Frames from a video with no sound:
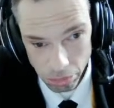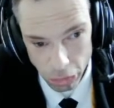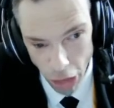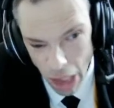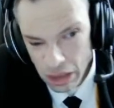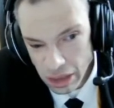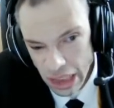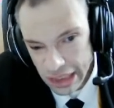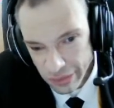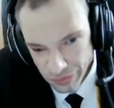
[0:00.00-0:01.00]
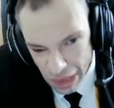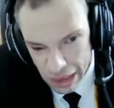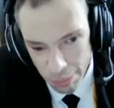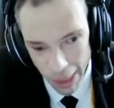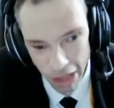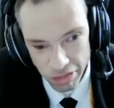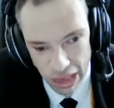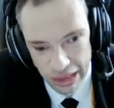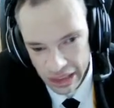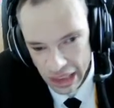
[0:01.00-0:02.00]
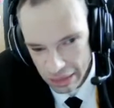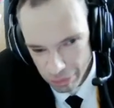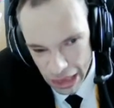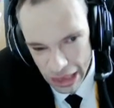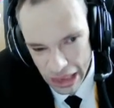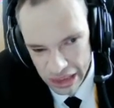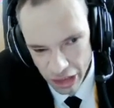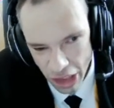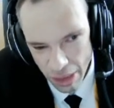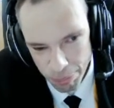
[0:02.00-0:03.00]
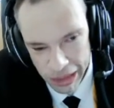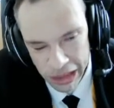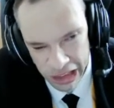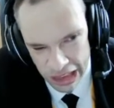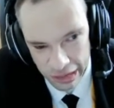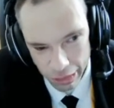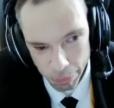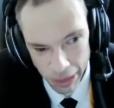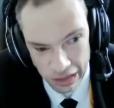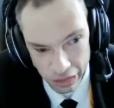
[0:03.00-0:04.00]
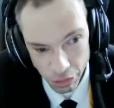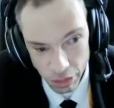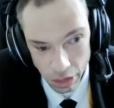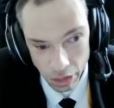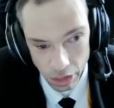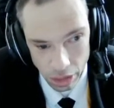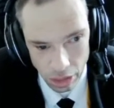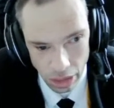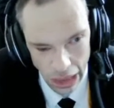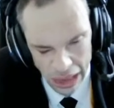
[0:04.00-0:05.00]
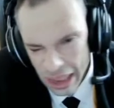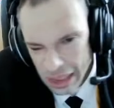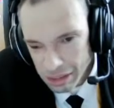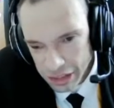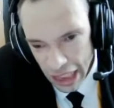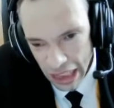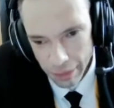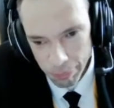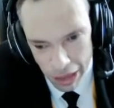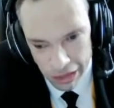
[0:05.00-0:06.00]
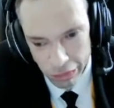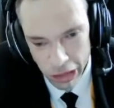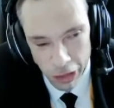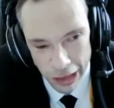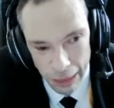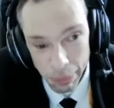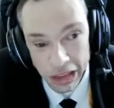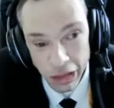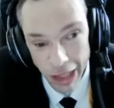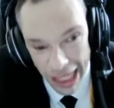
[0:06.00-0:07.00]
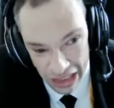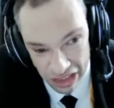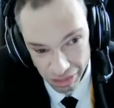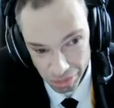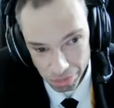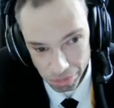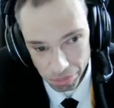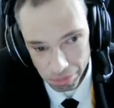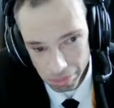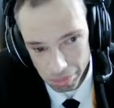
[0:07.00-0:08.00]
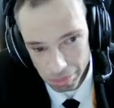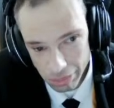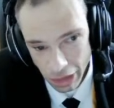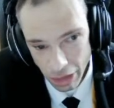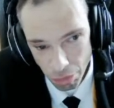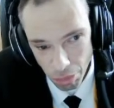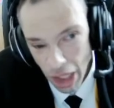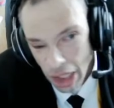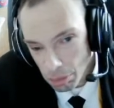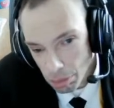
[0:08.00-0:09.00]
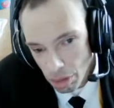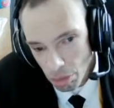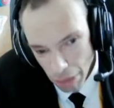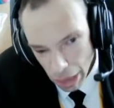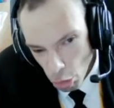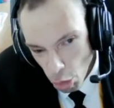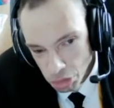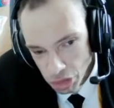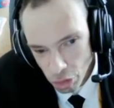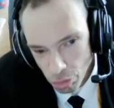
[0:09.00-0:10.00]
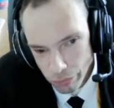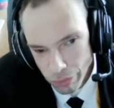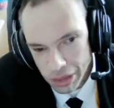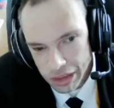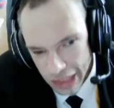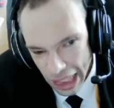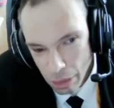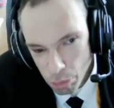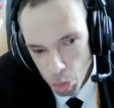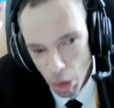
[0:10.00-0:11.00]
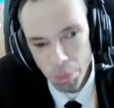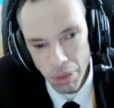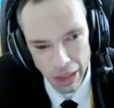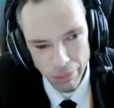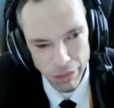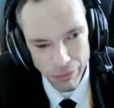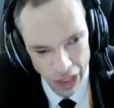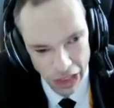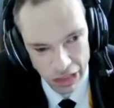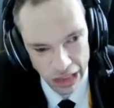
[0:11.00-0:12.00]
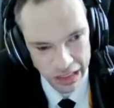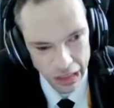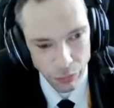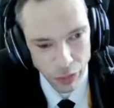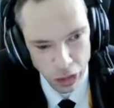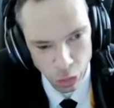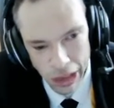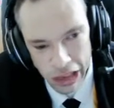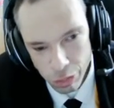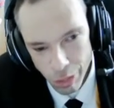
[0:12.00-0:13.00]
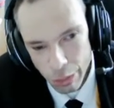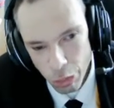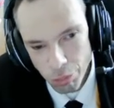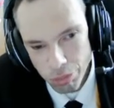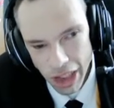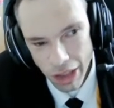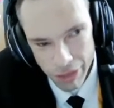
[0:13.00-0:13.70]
Right? There's a thing about this, and it really is like a big jigsaw puzzle. In the end of the day, it's a puzzle you keep in your head. Right? We all knew it from the day one when it revealed itself in 2021 when I